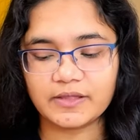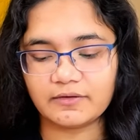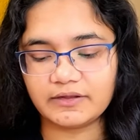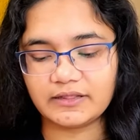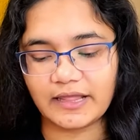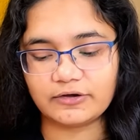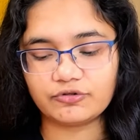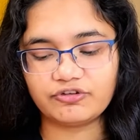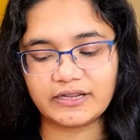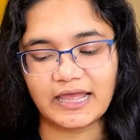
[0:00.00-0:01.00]
With
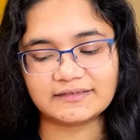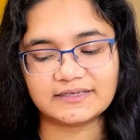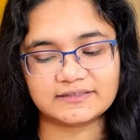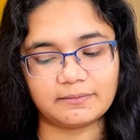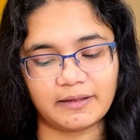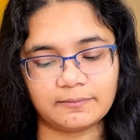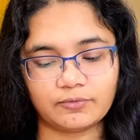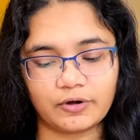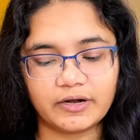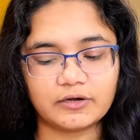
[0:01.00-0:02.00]
nitrogen gas as a
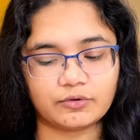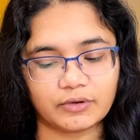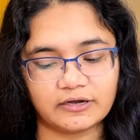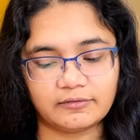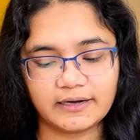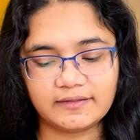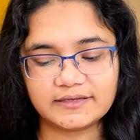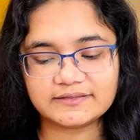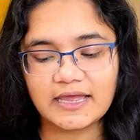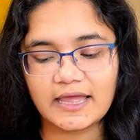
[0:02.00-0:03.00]
byproduct, you can treat
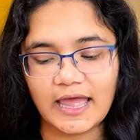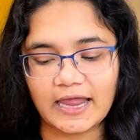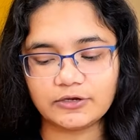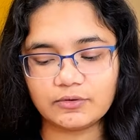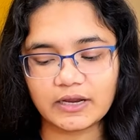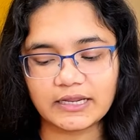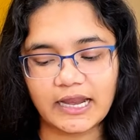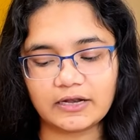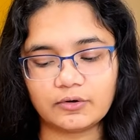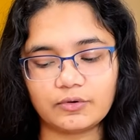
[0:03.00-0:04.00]
this and you can
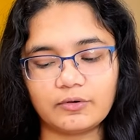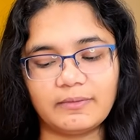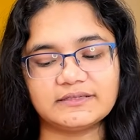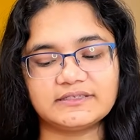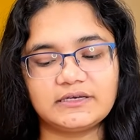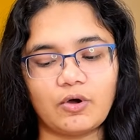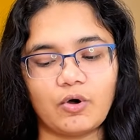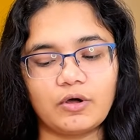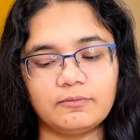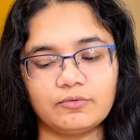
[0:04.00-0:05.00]
get chlorobenzene
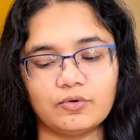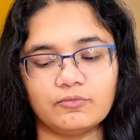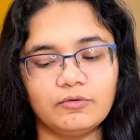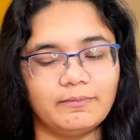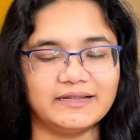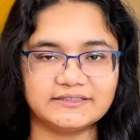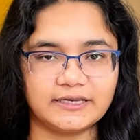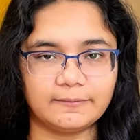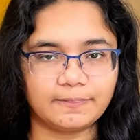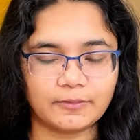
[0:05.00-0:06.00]
or bromobenzene.
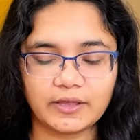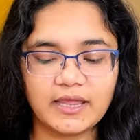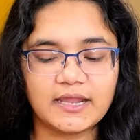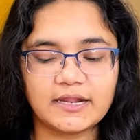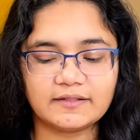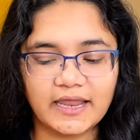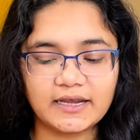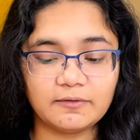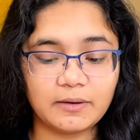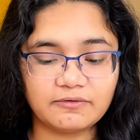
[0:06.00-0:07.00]
Okay, then
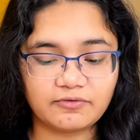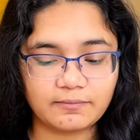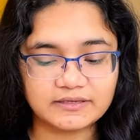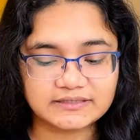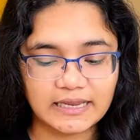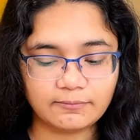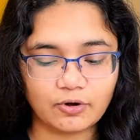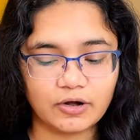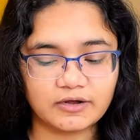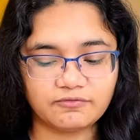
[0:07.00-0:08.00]
but from the same
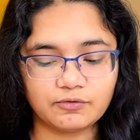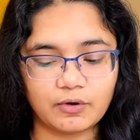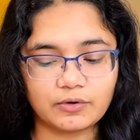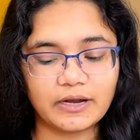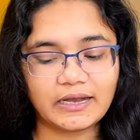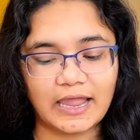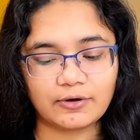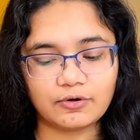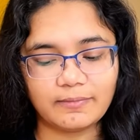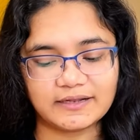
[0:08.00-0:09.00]
product, if you want to get
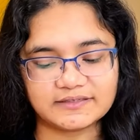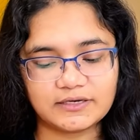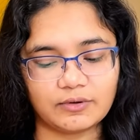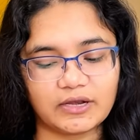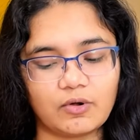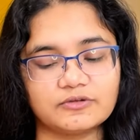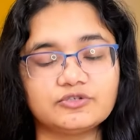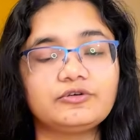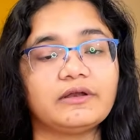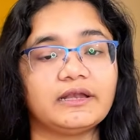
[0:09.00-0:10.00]
iodobenzene, you can also
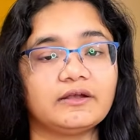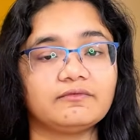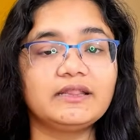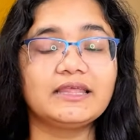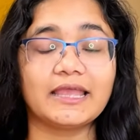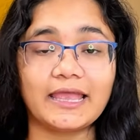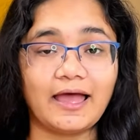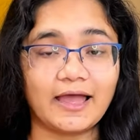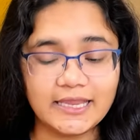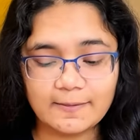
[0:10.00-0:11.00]
treat it with Ki,
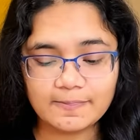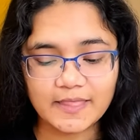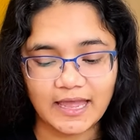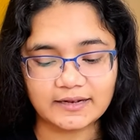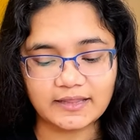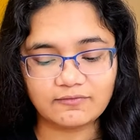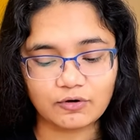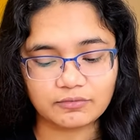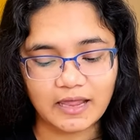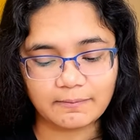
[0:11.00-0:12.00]
and then
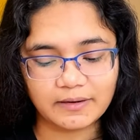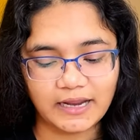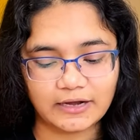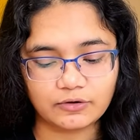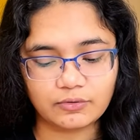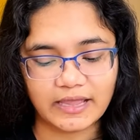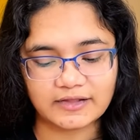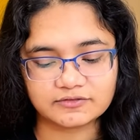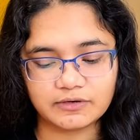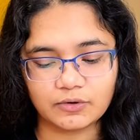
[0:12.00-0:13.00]
what will happen, N2
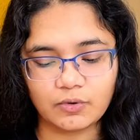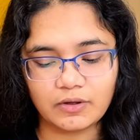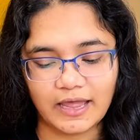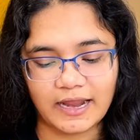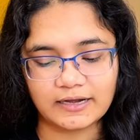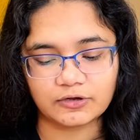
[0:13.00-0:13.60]
gas will go and